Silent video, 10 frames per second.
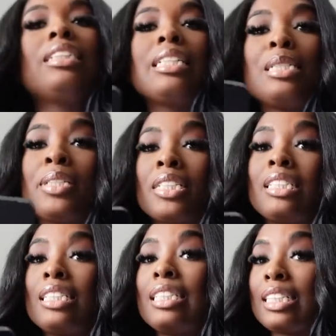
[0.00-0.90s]
to take this picture
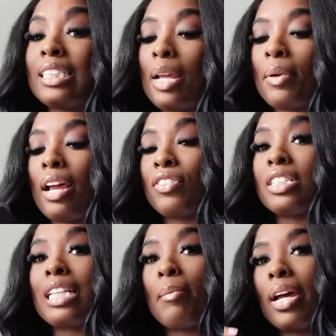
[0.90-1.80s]
since yesterday when I
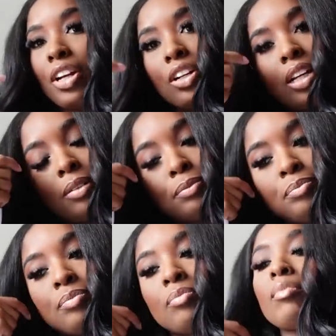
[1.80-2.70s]
first got my hair done,
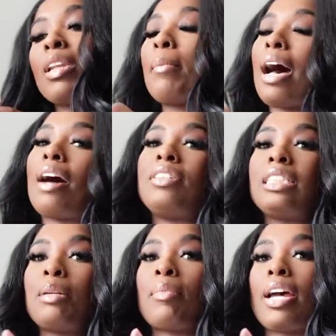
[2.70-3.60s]
but
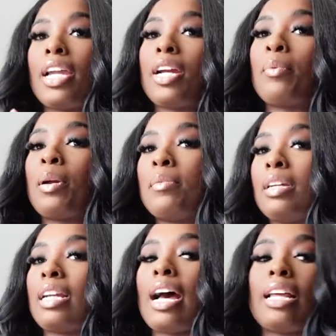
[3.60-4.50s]
obviously my hair
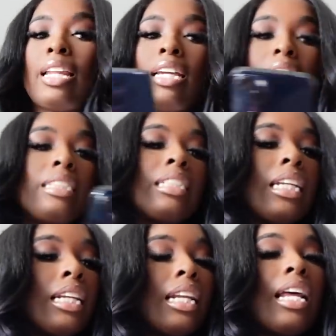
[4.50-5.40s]
appointment got like
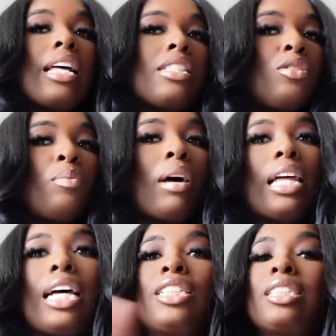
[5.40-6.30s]
extended and I had to do my
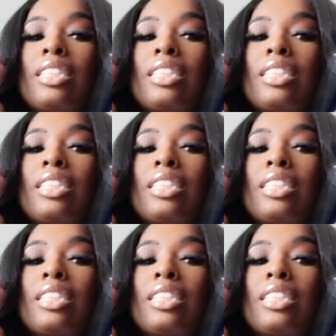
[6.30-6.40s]
lashes